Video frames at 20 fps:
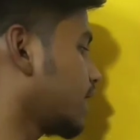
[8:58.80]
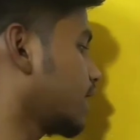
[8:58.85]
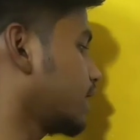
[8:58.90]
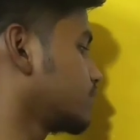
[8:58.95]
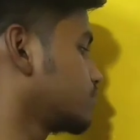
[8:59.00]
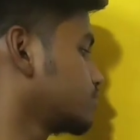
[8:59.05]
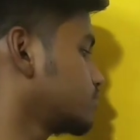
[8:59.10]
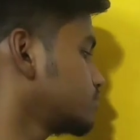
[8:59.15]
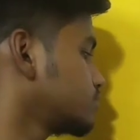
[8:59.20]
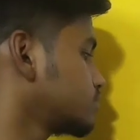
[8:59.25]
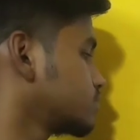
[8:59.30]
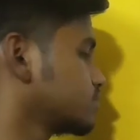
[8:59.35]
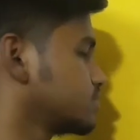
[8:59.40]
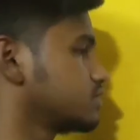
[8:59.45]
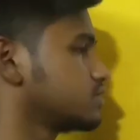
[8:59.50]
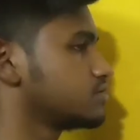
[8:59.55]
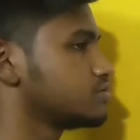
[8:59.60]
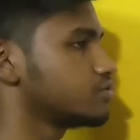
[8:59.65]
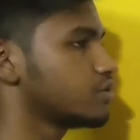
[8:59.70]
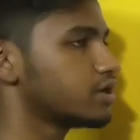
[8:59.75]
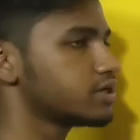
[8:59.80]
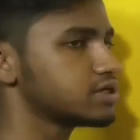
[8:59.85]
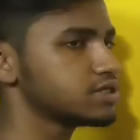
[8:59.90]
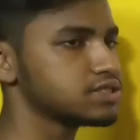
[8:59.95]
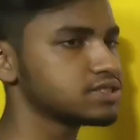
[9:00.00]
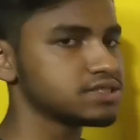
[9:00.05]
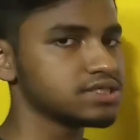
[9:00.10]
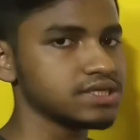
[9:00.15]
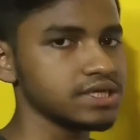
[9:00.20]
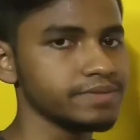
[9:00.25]
ion is not a
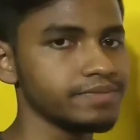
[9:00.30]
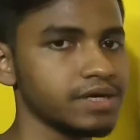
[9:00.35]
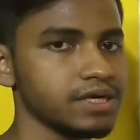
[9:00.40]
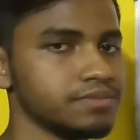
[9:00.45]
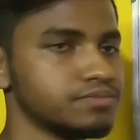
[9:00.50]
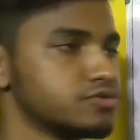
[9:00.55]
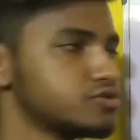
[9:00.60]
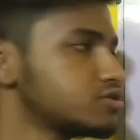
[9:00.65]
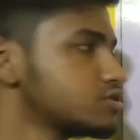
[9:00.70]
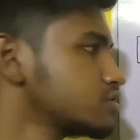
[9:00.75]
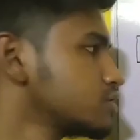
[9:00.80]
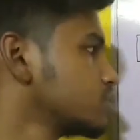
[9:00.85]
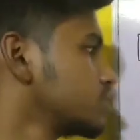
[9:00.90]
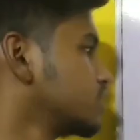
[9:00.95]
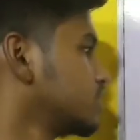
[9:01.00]
stable mode.